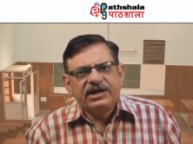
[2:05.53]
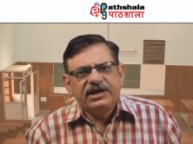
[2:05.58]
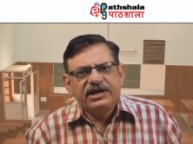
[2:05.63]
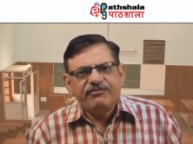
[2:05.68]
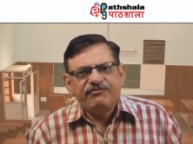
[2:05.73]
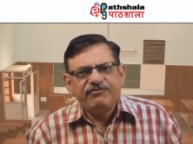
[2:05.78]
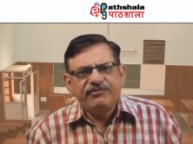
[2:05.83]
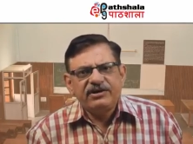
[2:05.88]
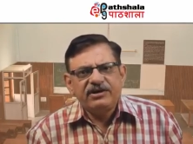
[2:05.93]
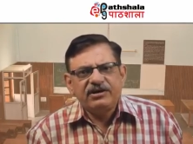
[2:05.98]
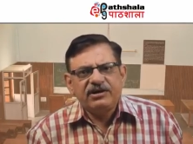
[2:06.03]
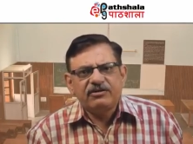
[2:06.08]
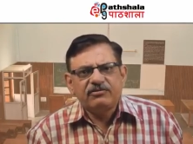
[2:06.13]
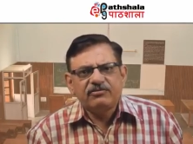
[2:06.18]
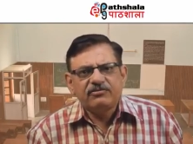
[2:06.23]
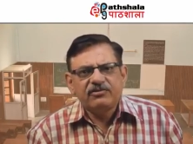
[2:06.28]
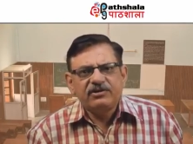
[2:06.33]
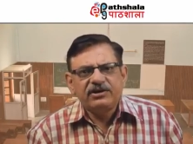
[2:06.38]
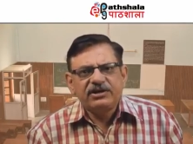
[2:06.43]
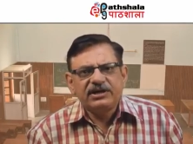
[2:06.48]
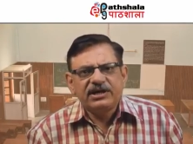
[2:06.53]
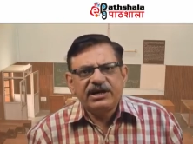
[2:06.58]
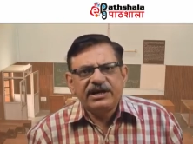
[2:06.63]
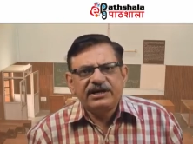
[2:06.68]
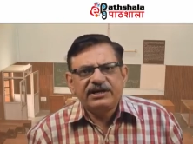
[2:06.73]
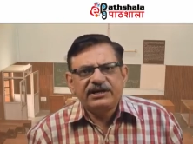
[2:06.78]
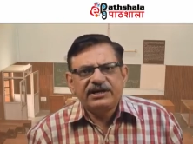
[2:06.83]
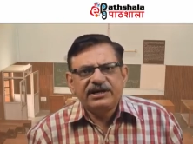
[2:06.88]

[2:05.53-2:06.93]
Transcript: Different outgoing light